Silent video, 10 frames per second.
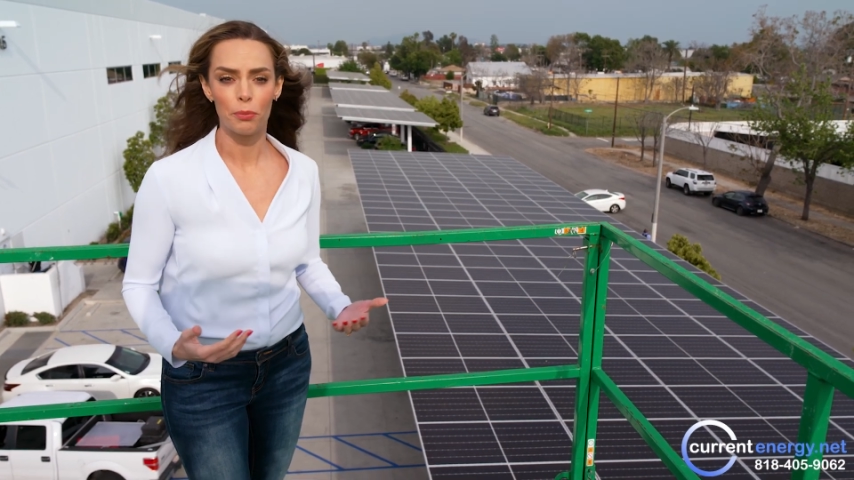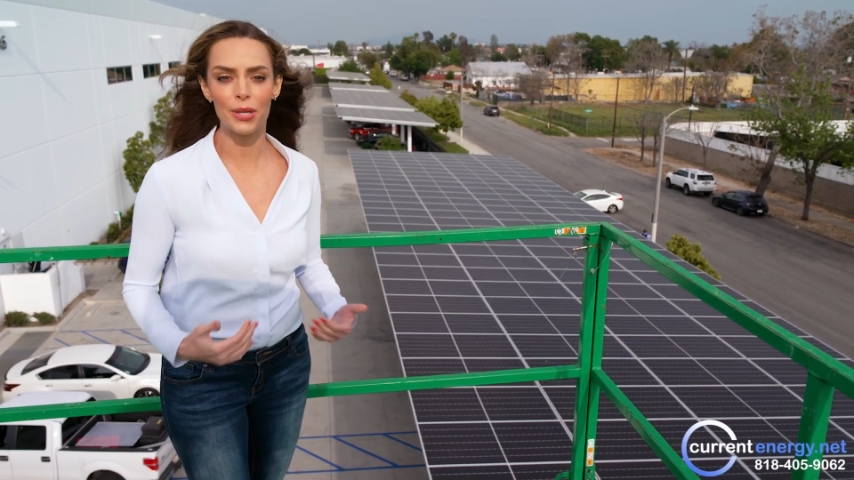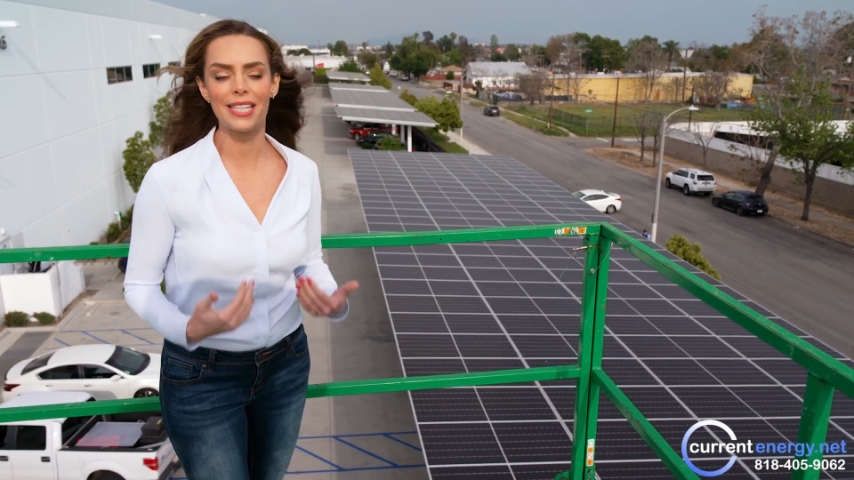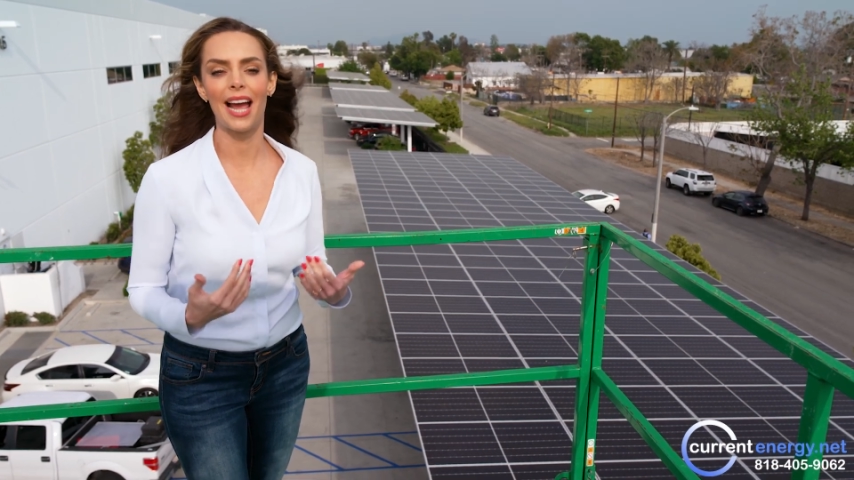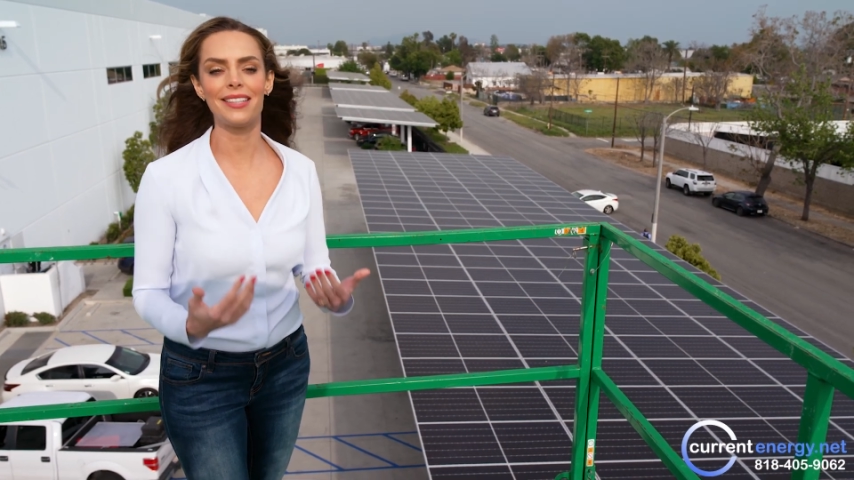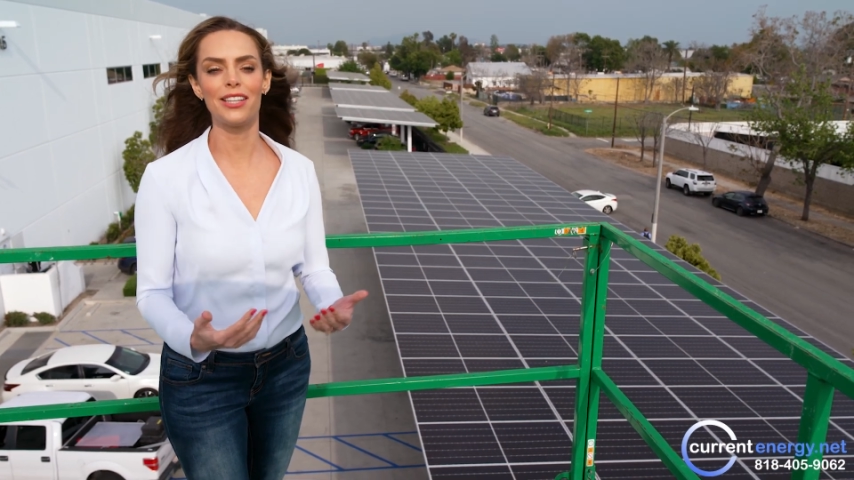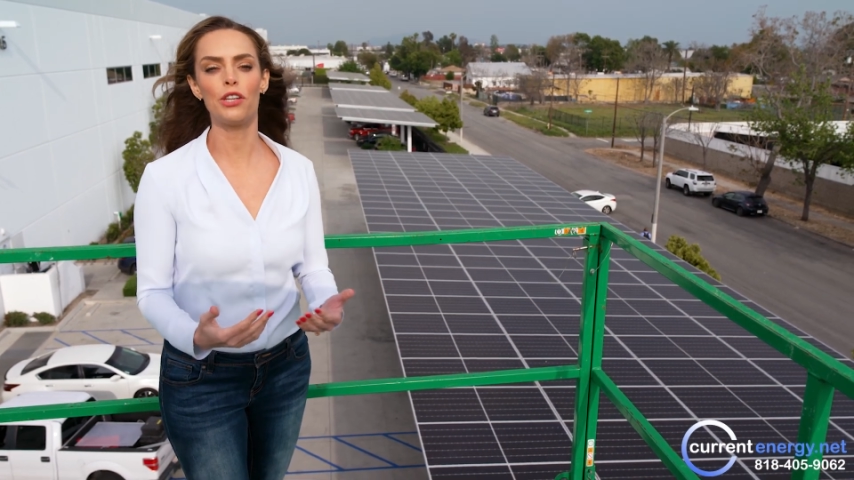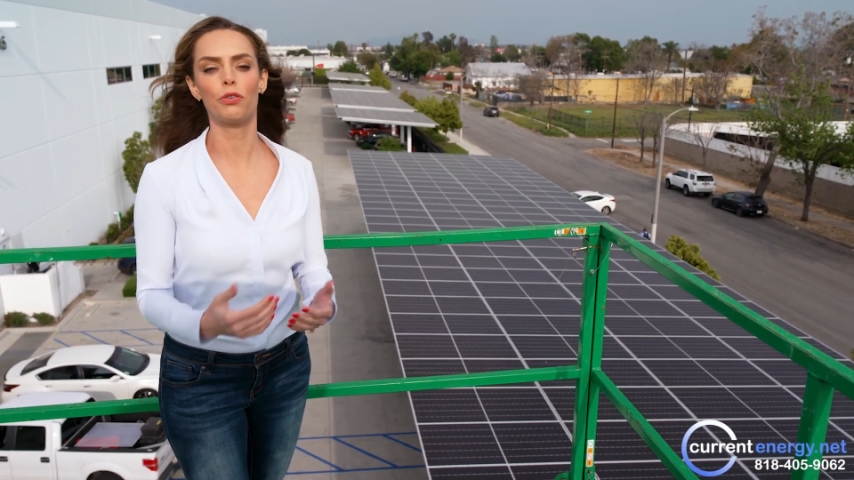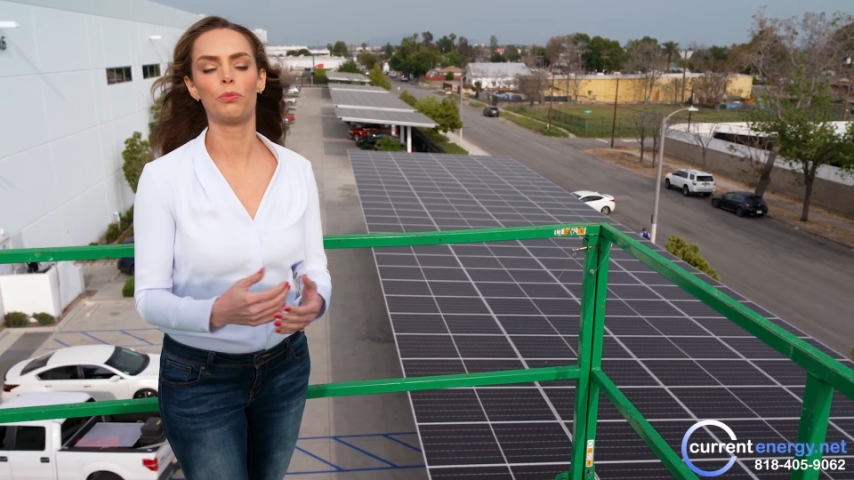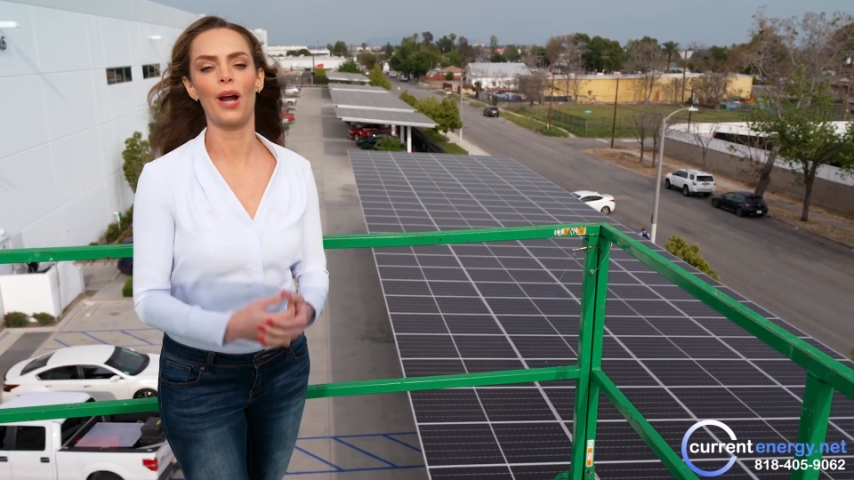protecting
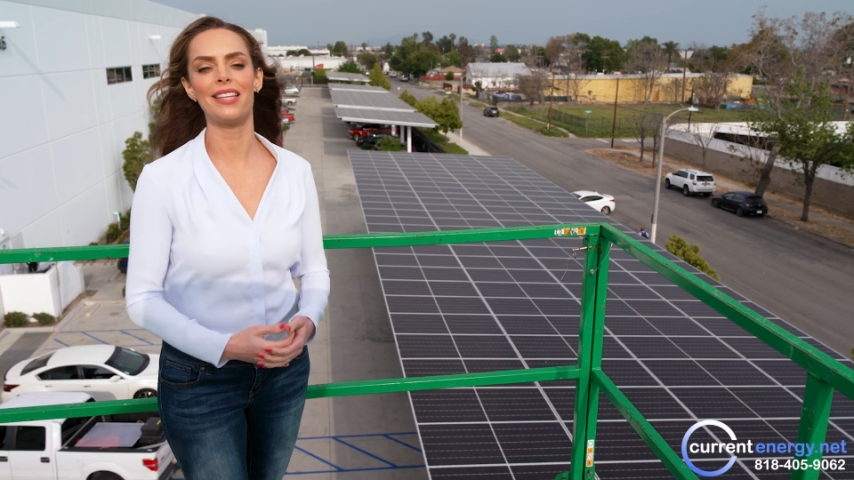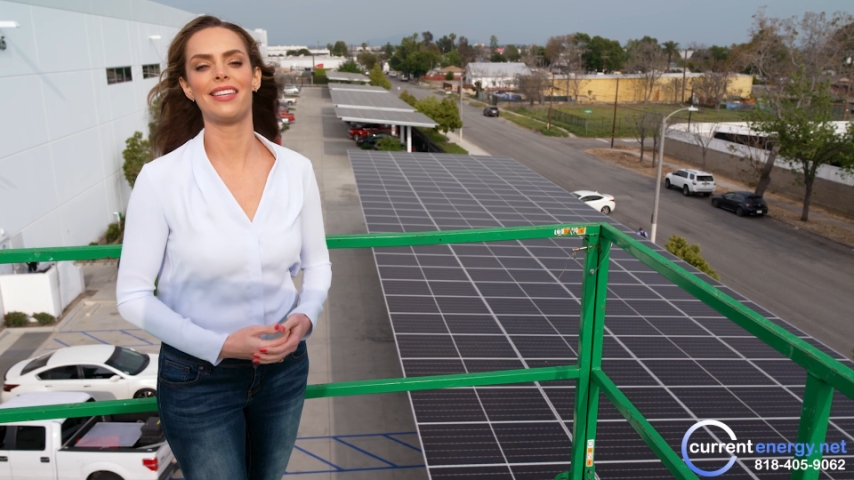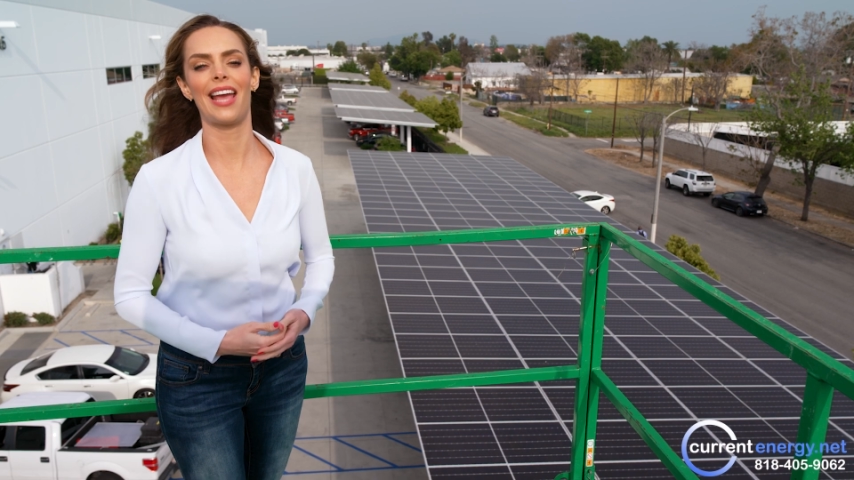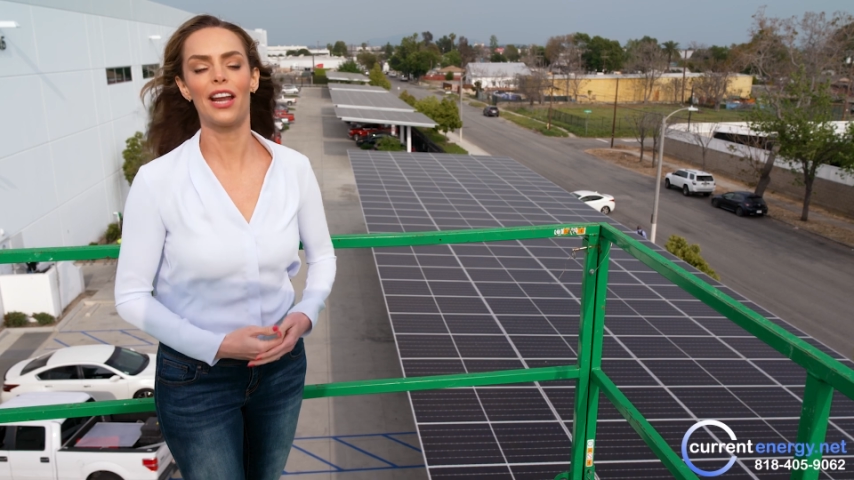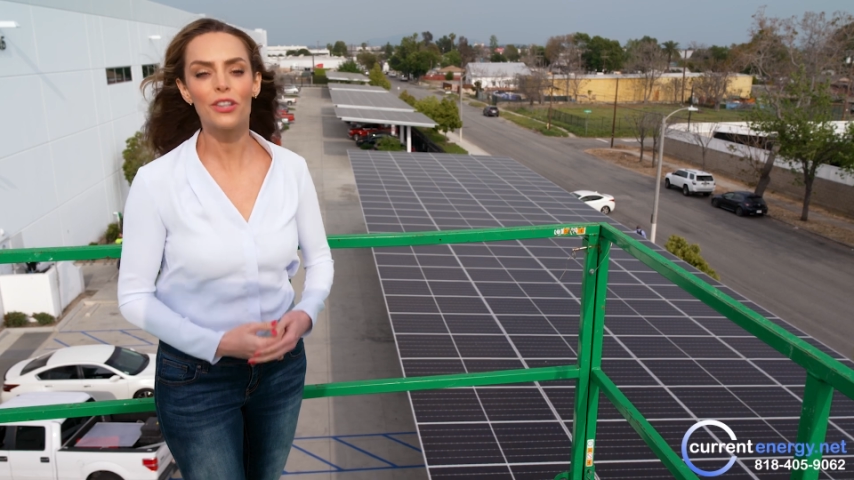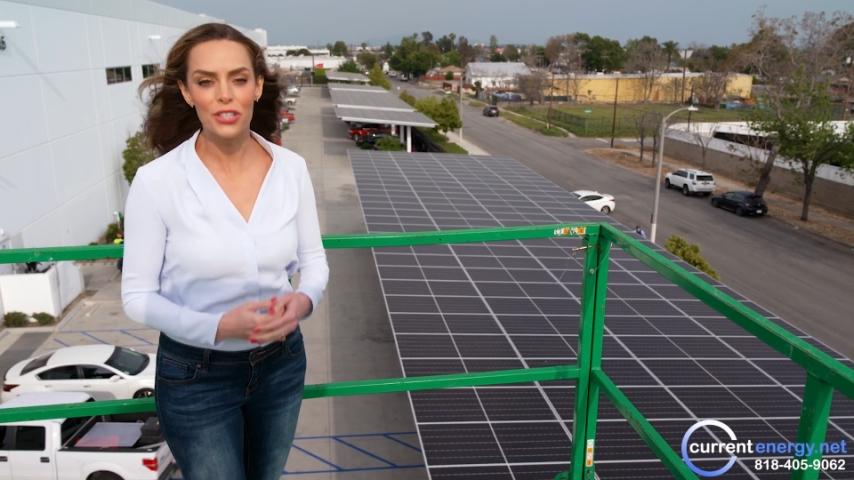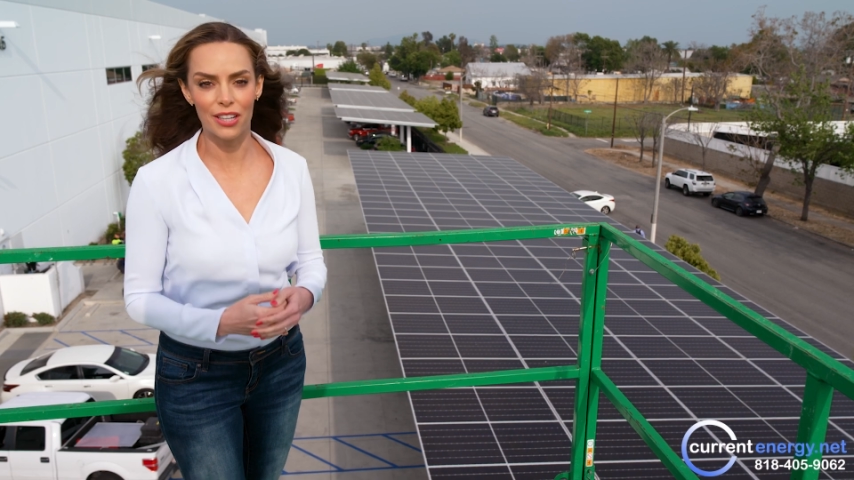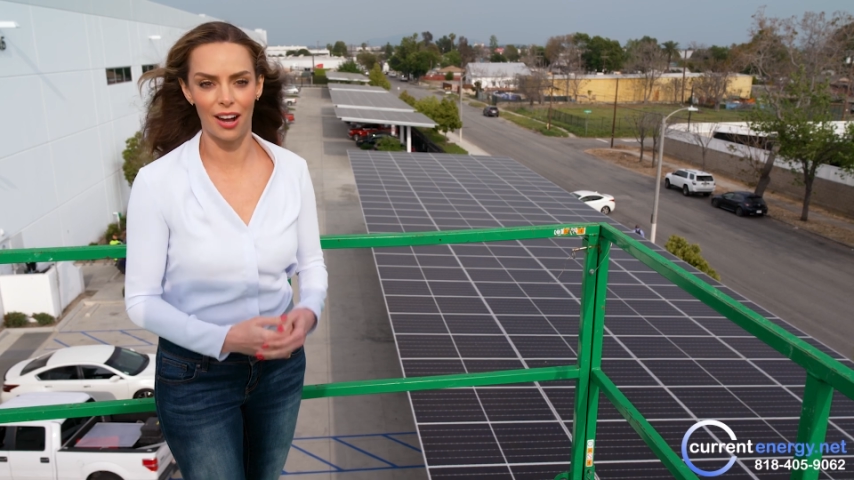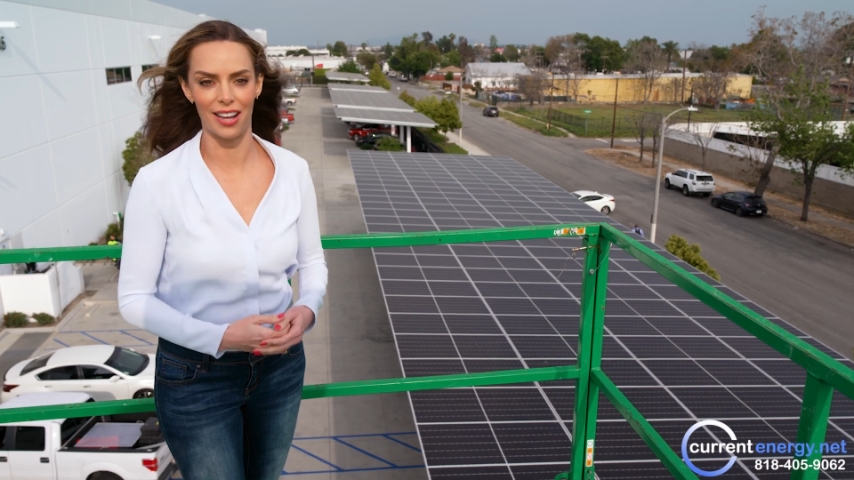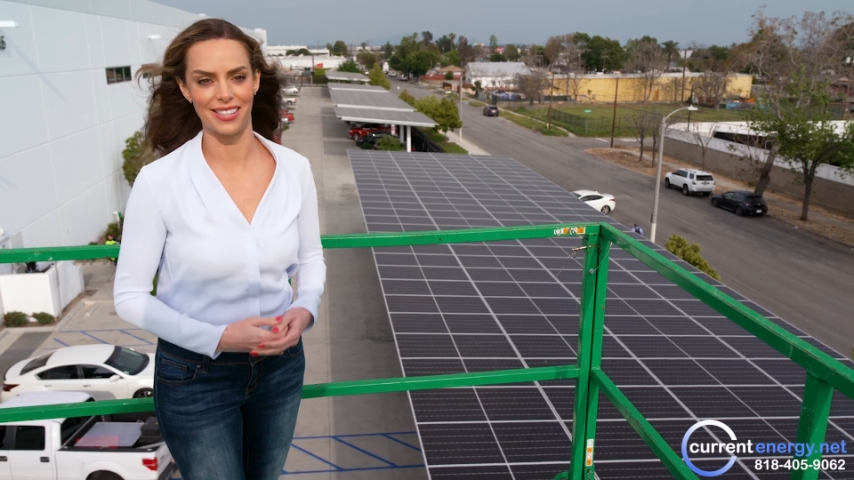you from rising energy
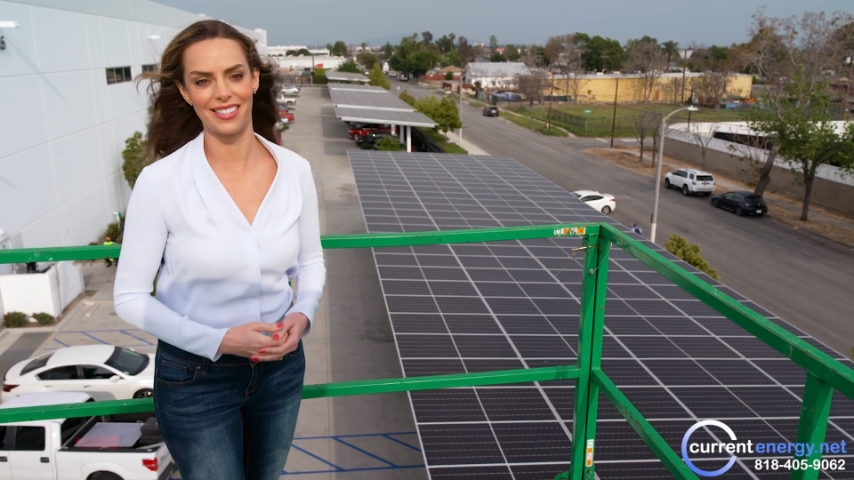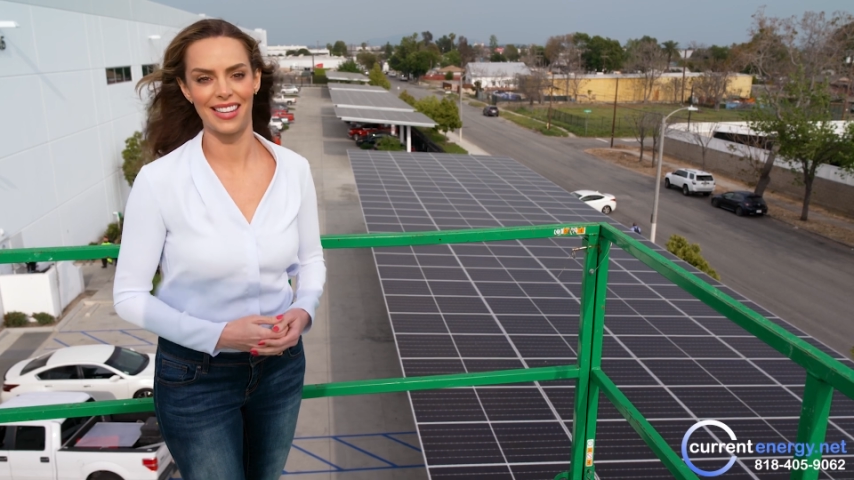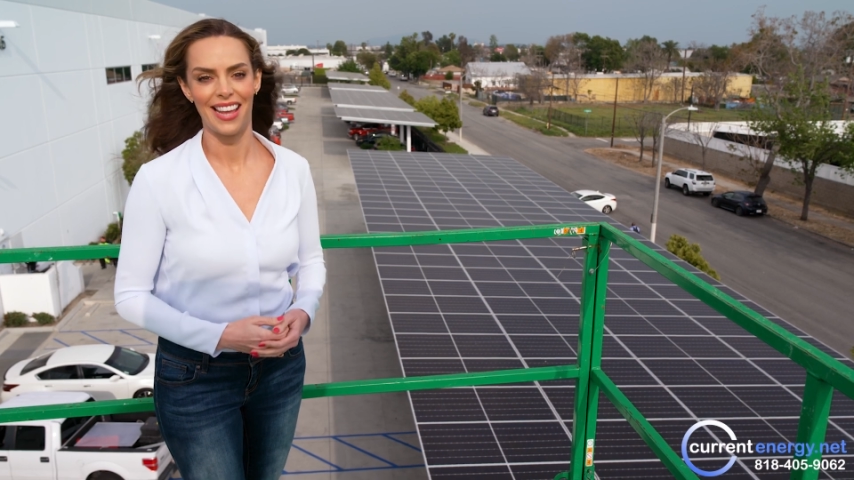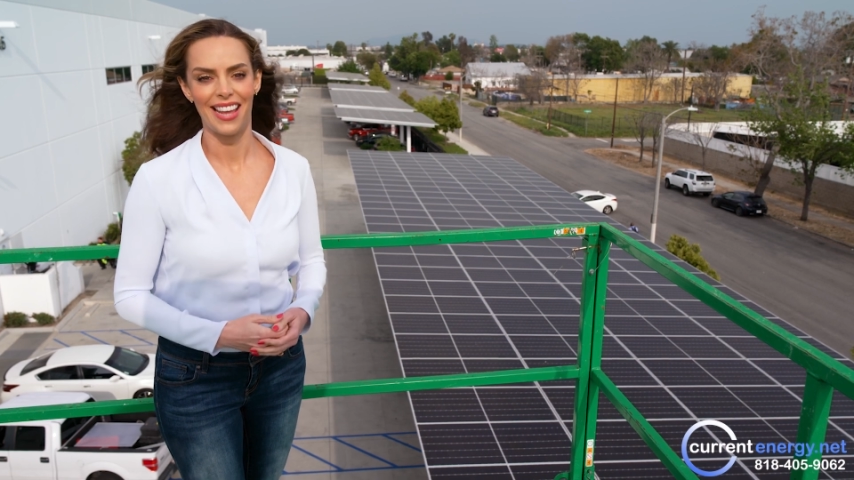costs,